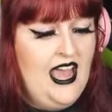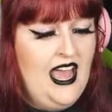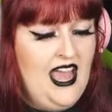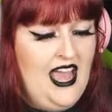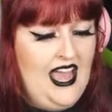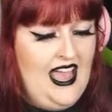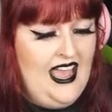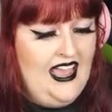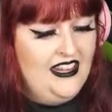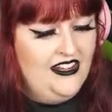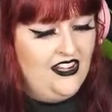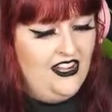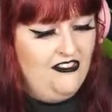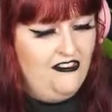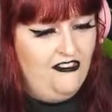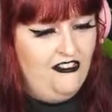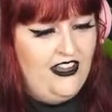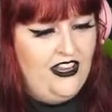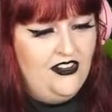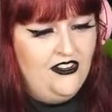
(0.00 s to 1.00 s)
And I
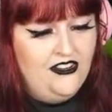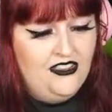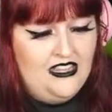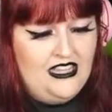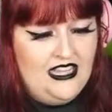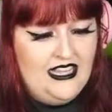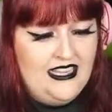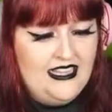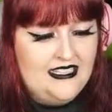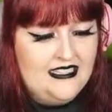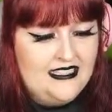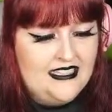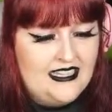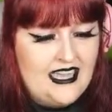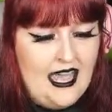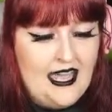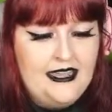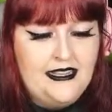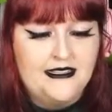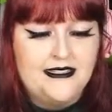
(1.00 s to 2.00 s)
found these
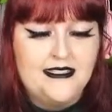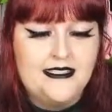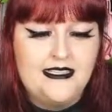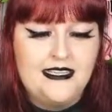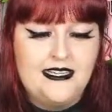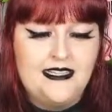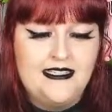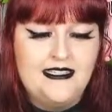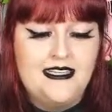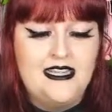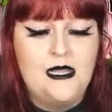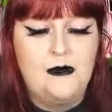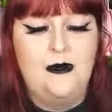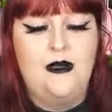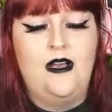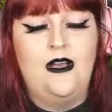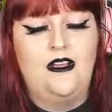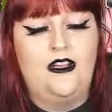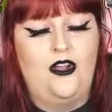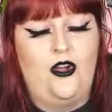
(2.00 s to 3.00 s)
gates in
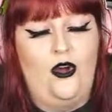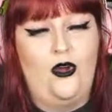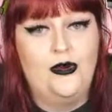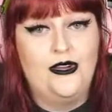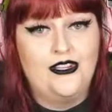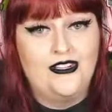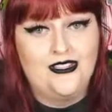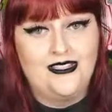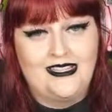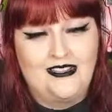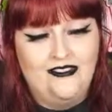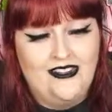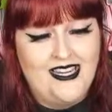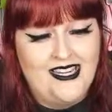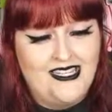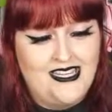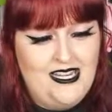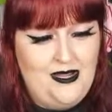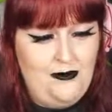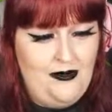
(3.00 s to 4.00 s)
debug, cottage living
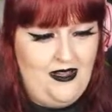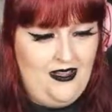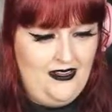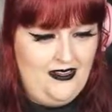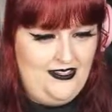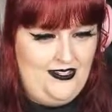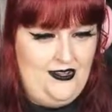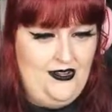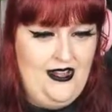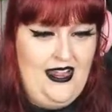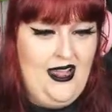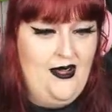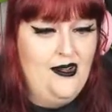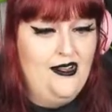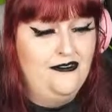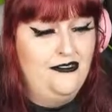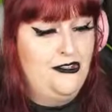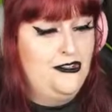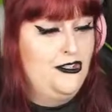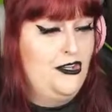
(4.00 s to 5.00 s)
debug. So now
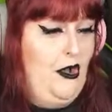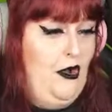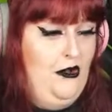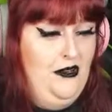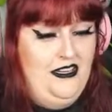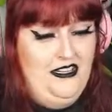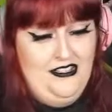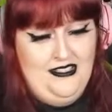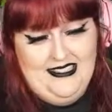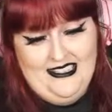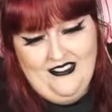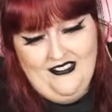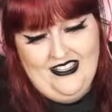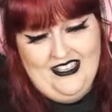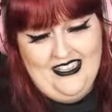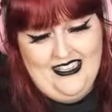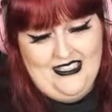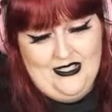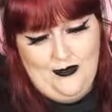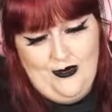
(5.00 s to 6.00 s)
I've used cottage
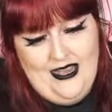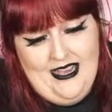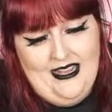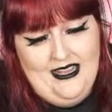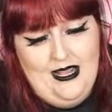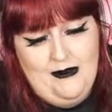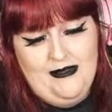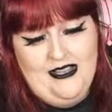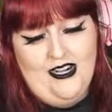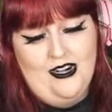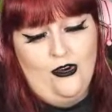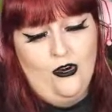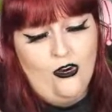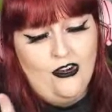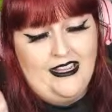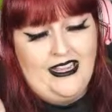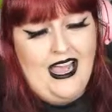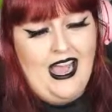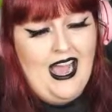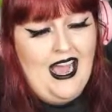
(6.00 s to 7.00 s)
living as well. I mean, I
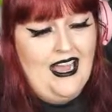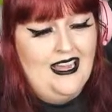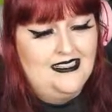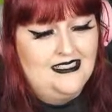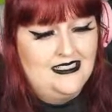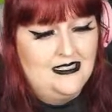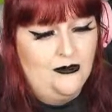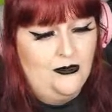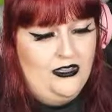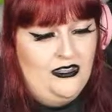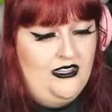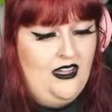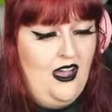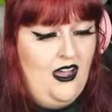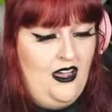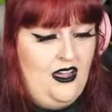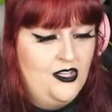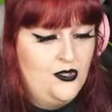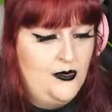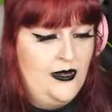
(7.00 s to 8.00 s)
already had with the
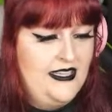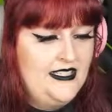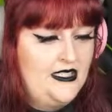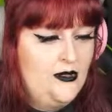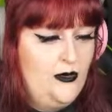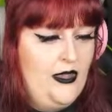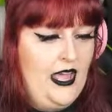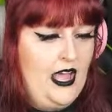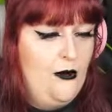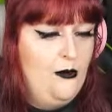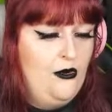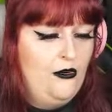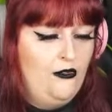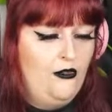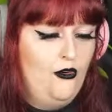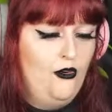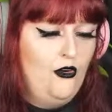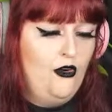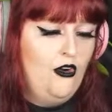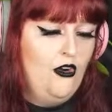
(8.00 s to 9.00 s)
archways that we had
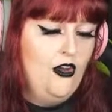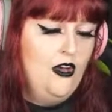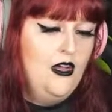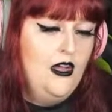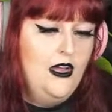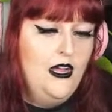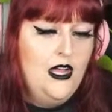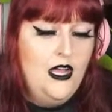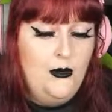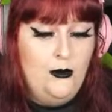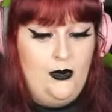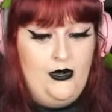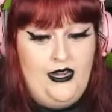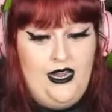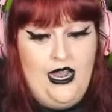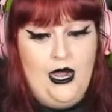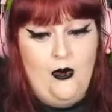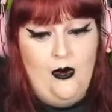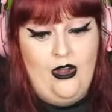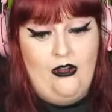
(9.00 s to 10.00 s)
before, but
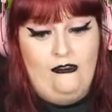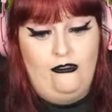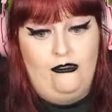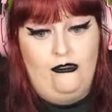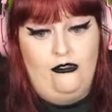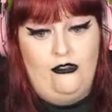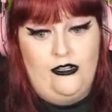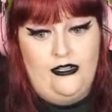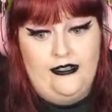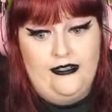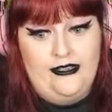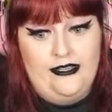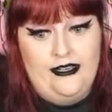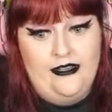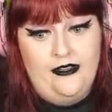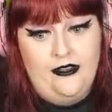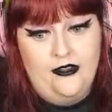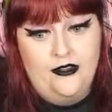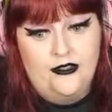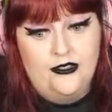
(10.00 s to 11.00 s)
now I've really
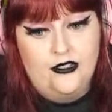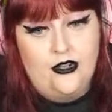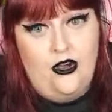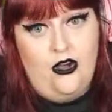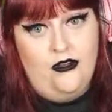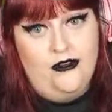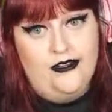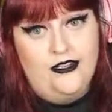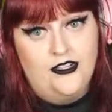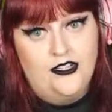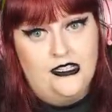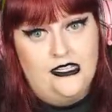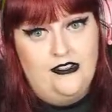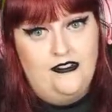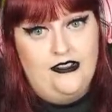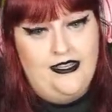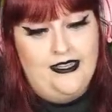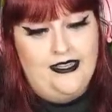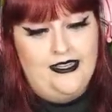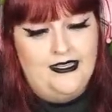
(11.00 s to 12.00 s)
used cottage
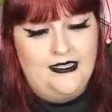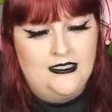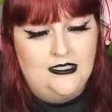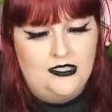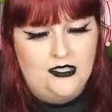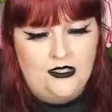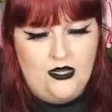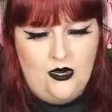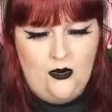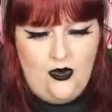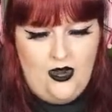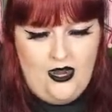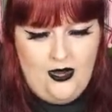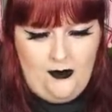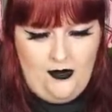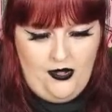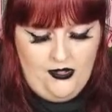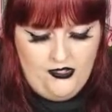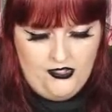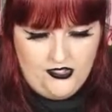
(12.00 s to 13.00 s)
living, so I
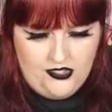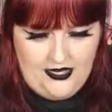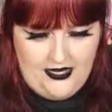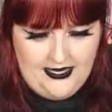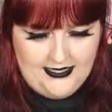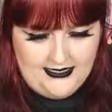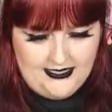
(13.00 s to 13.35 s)
apologize.